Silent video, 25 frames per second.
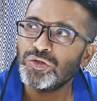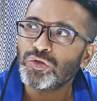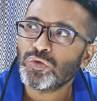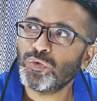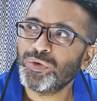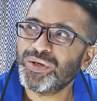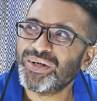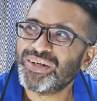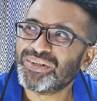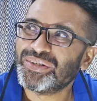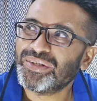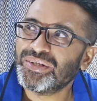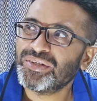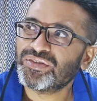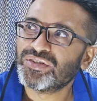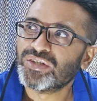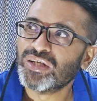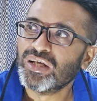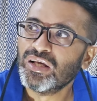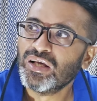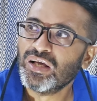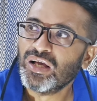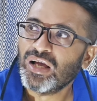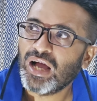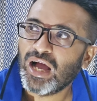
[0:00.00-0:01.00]
to wear this
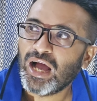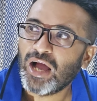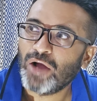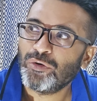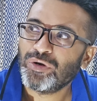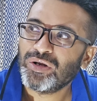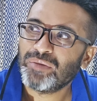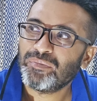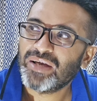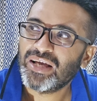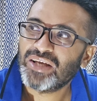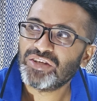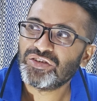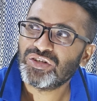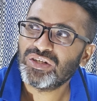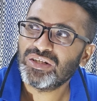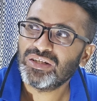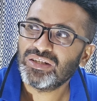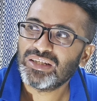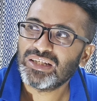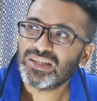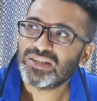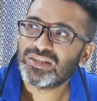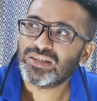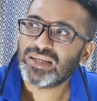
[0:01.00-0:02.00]
I would
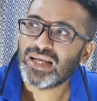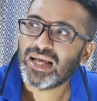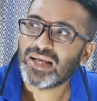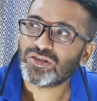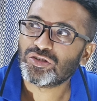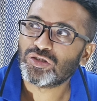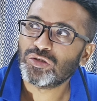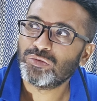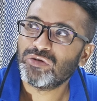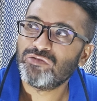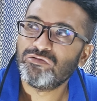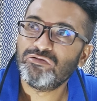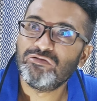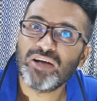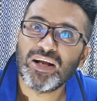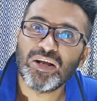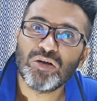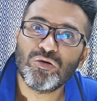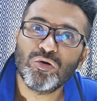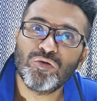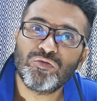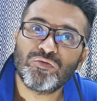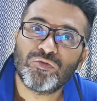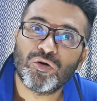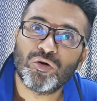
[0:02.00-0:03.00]
imagine this has to be very
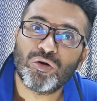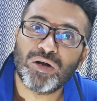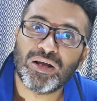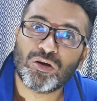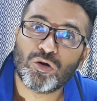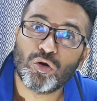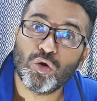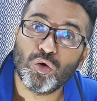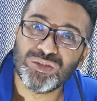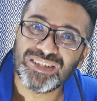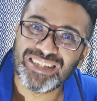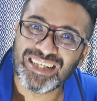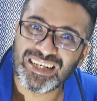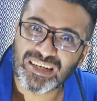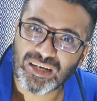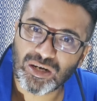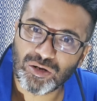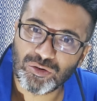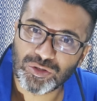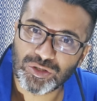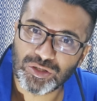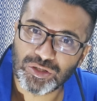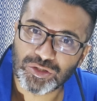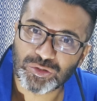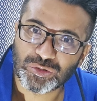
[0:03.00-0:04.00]
good for close
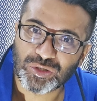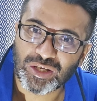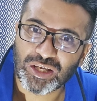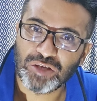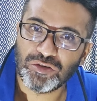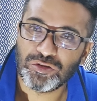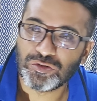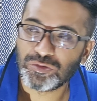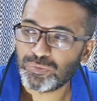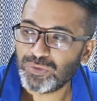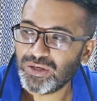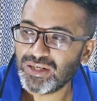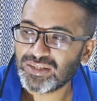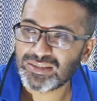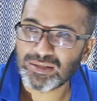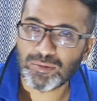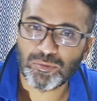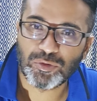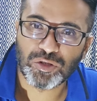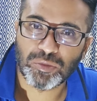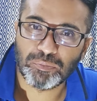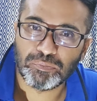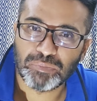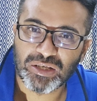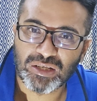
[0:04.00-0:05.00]
encounters. Okay, you spray some
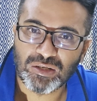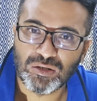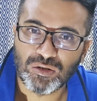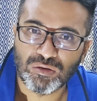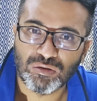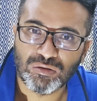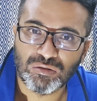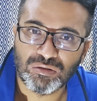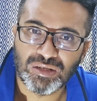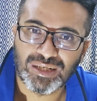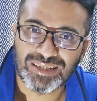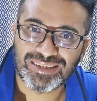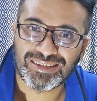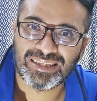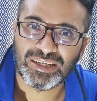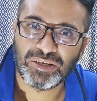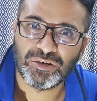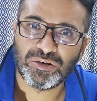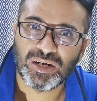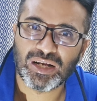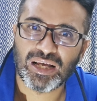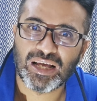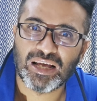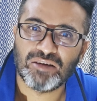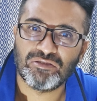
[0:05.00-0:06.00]
on your pillow. Let's say you're
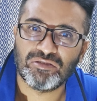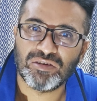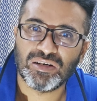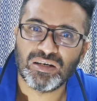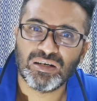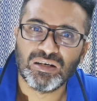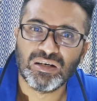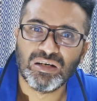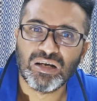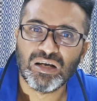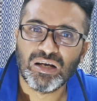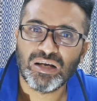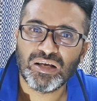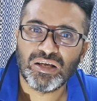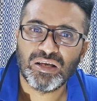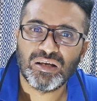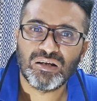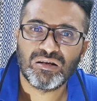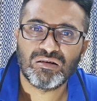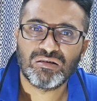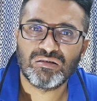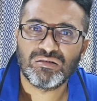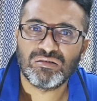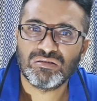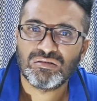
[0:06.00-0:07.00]
gonna have a, you
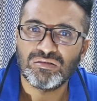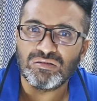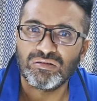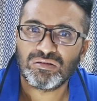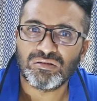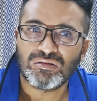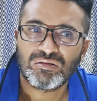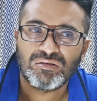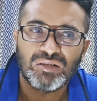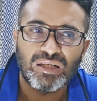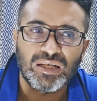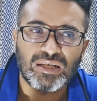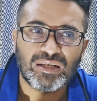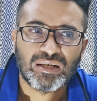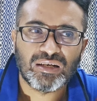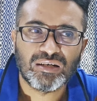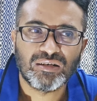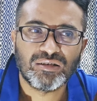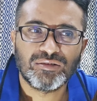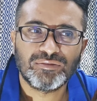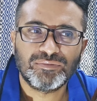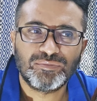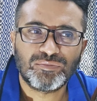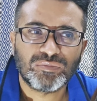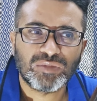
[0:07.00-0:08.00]
know, like a,
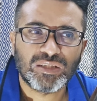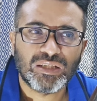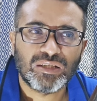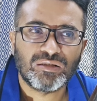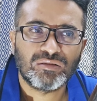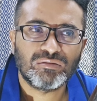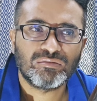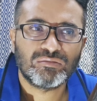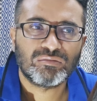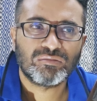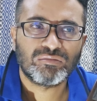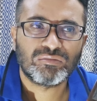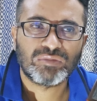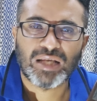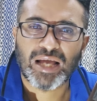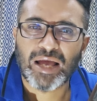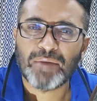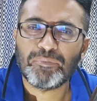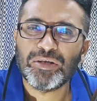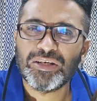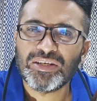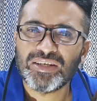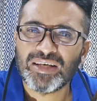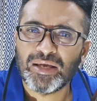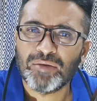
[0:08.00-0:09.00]
you know,
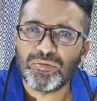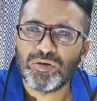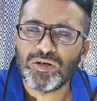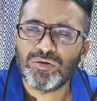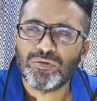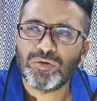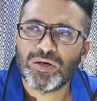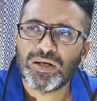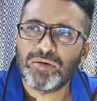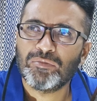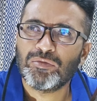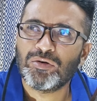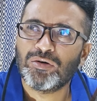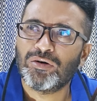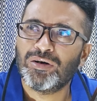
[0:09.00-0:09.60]
happy time. You know what I'm